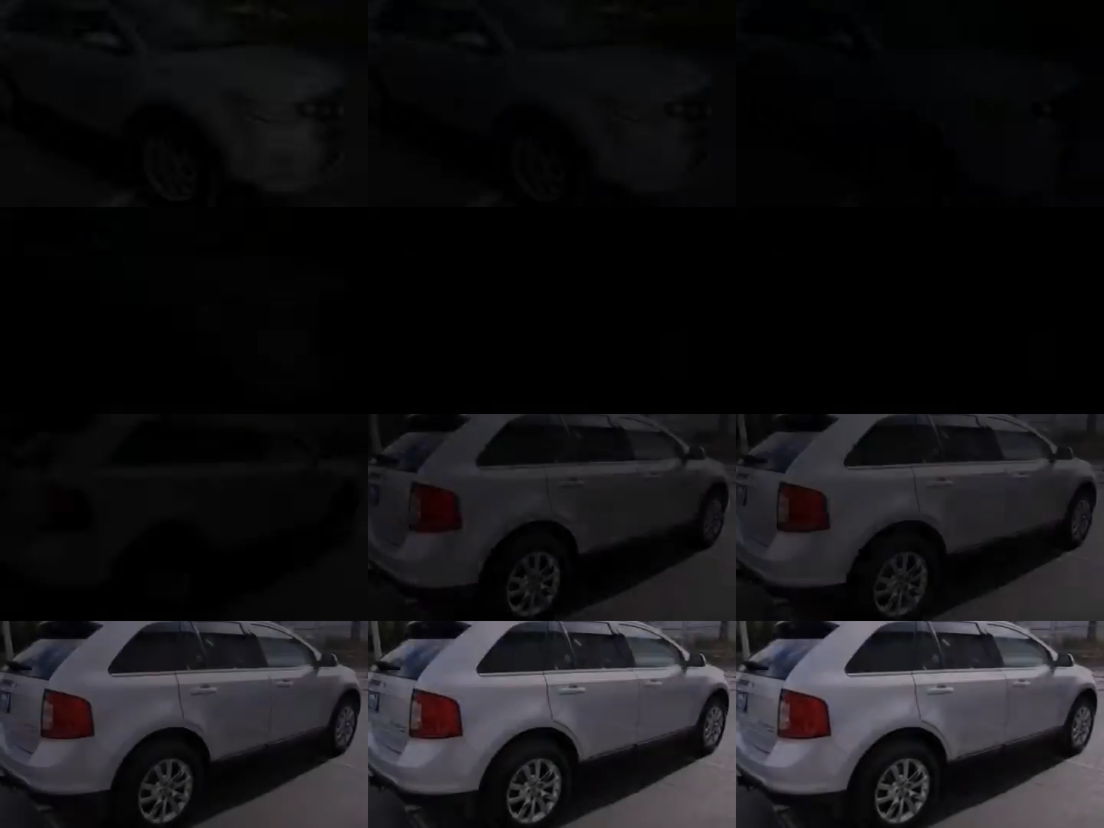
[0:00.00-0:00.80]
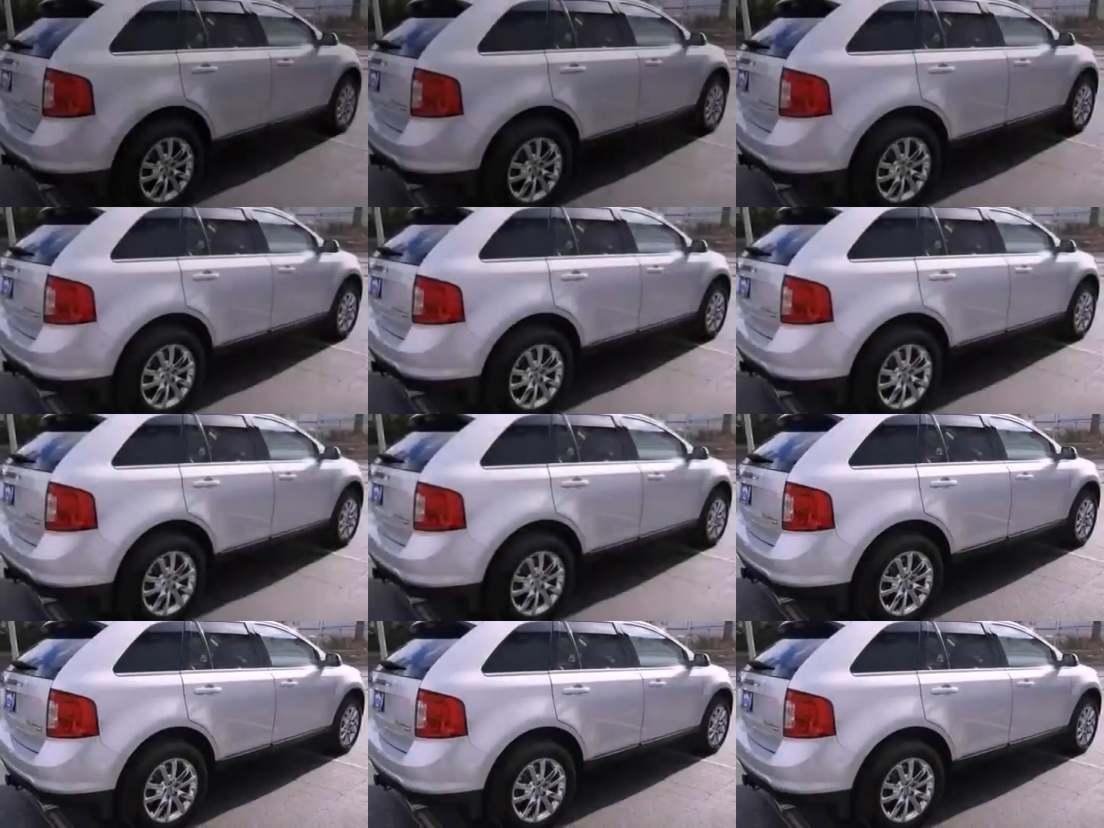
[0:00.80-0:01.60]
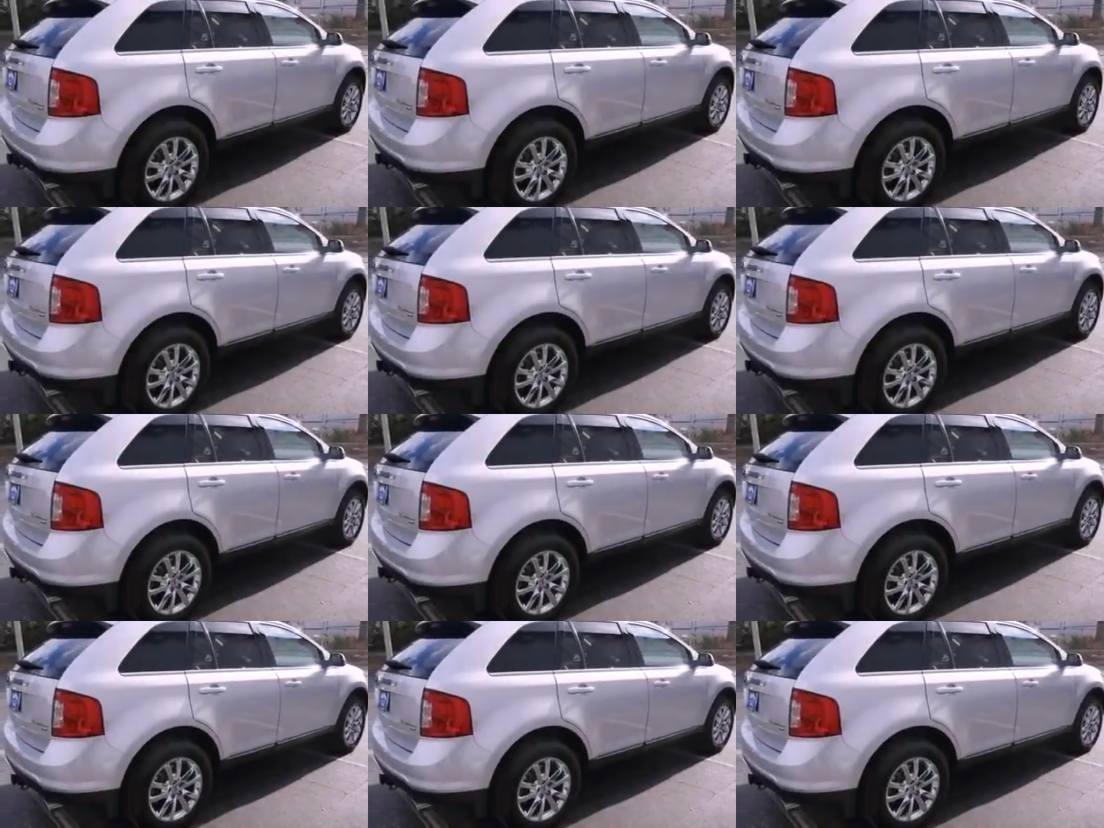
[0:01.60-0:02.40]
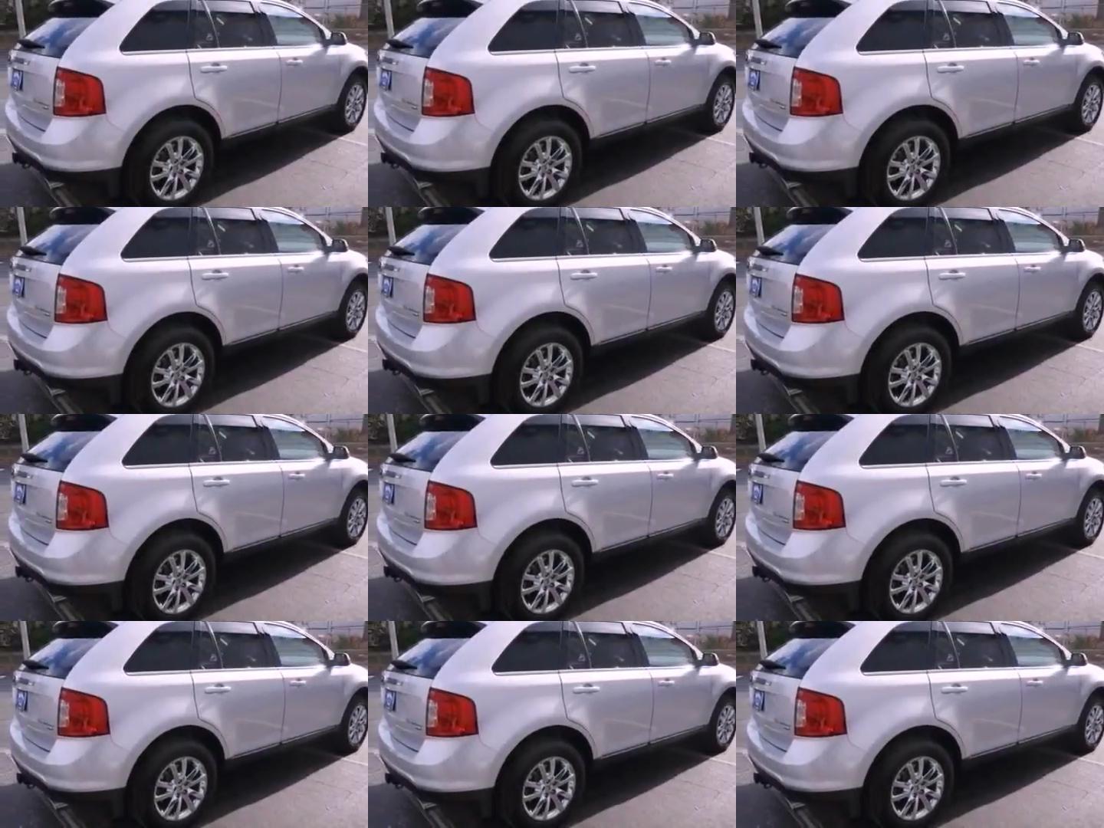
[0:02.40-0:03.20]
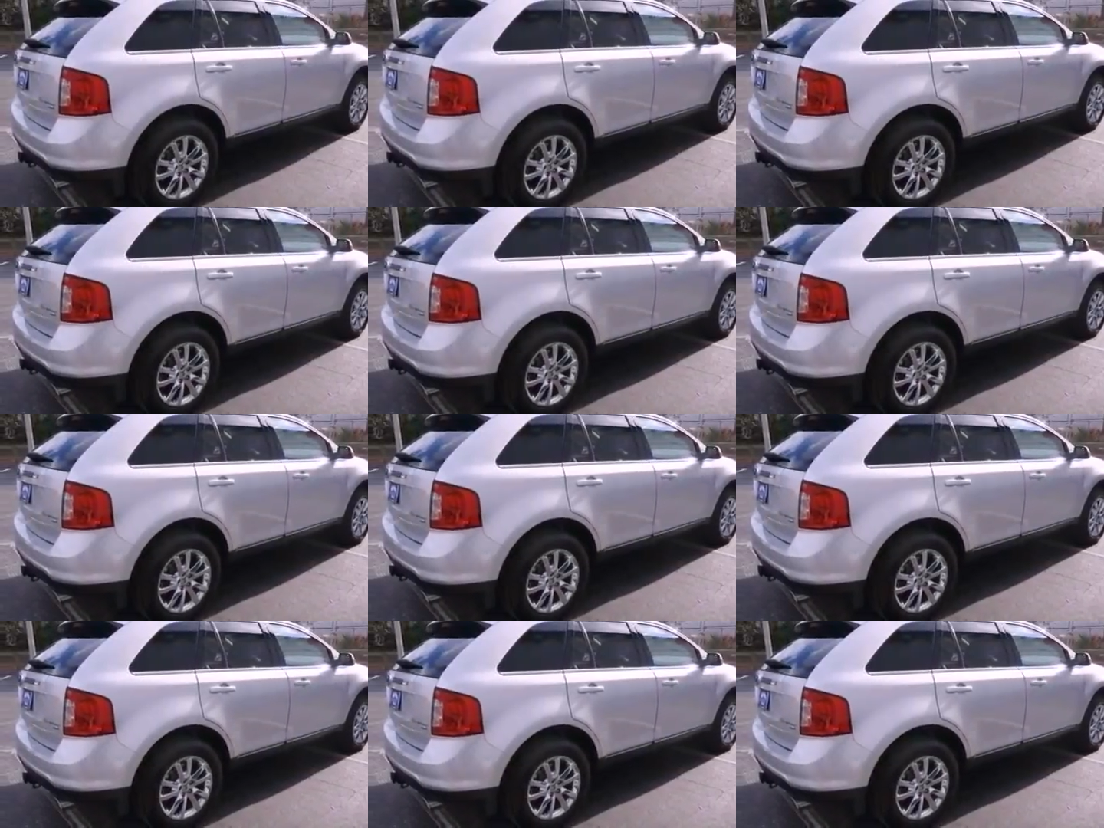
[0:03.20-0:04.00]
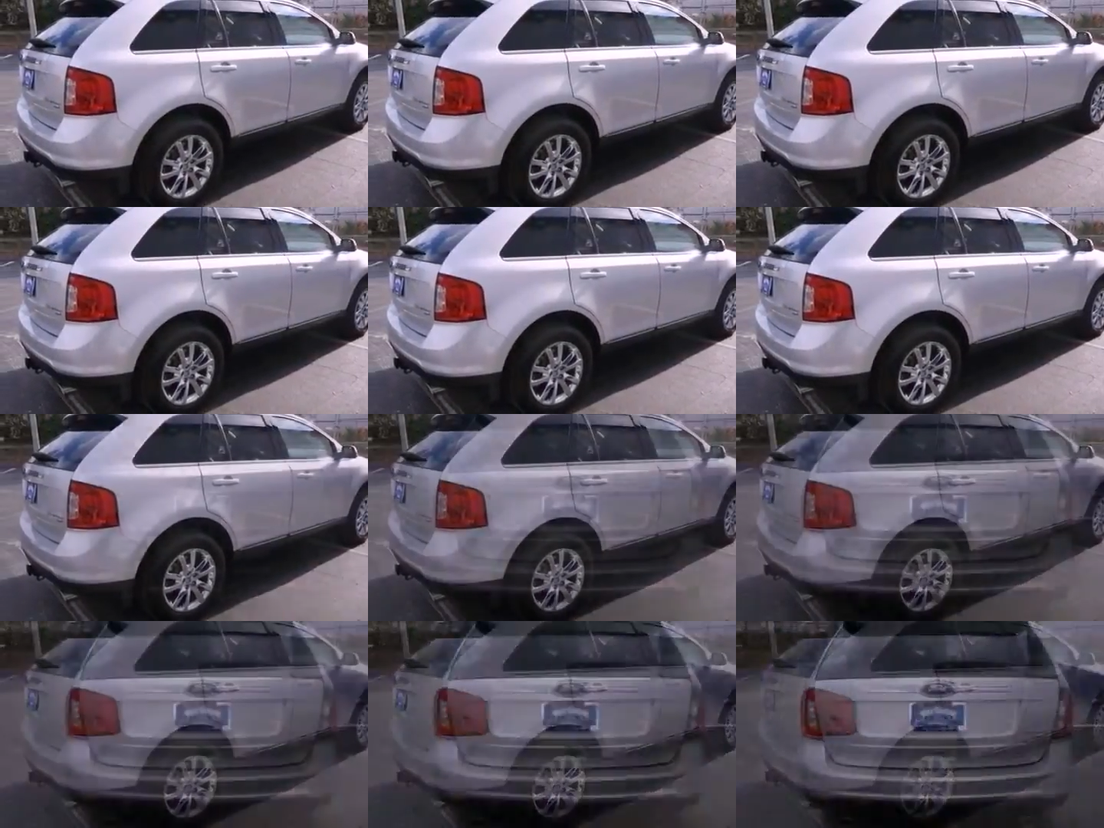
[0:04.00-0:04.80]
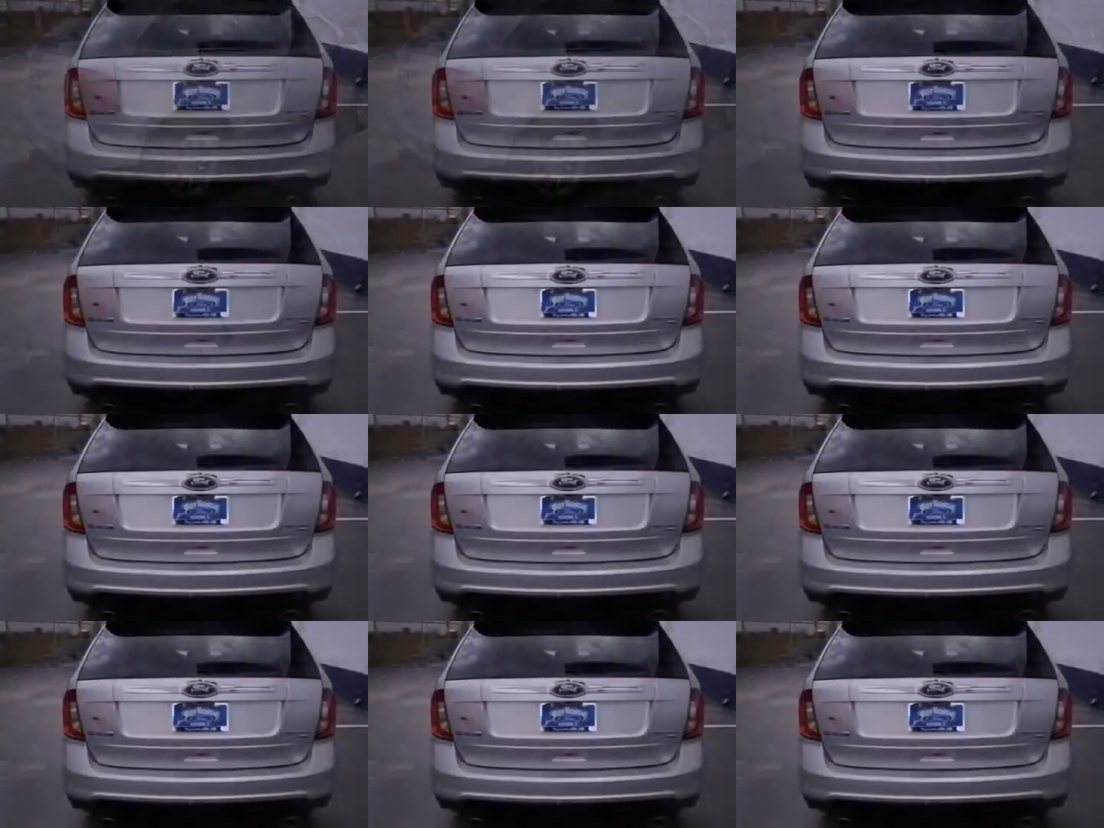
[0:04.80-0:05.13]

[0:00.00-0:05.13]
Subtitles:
[unreadable: no face in view]